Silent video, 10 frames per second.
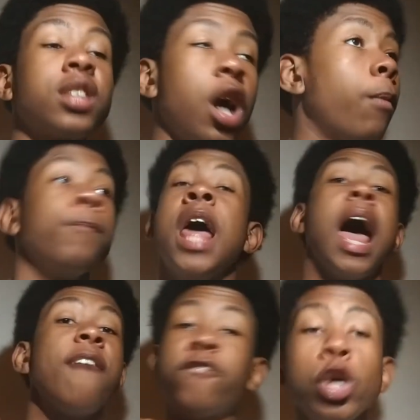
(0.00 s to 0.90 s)
So,
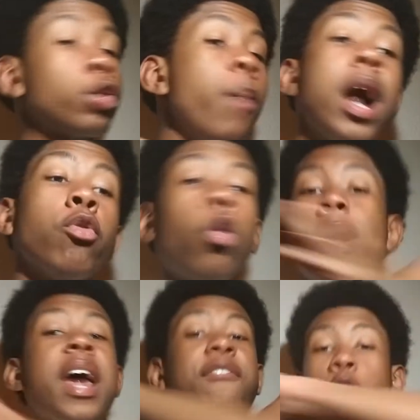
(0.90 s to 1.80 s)
first Madara
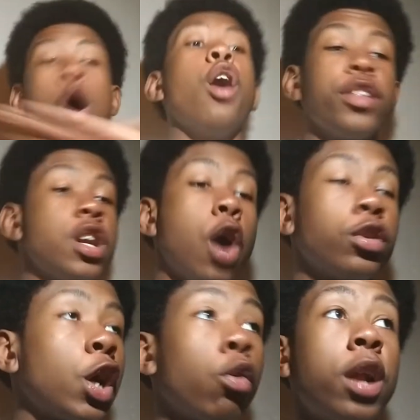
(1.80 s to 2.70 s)
went after all the
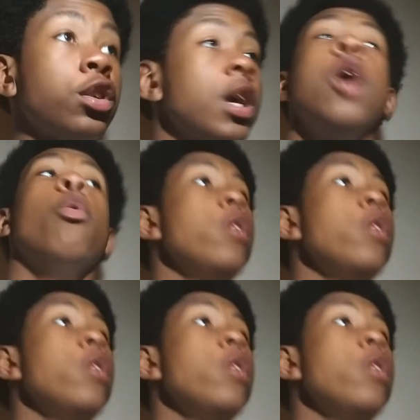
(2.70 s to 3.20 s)
Naruto runners.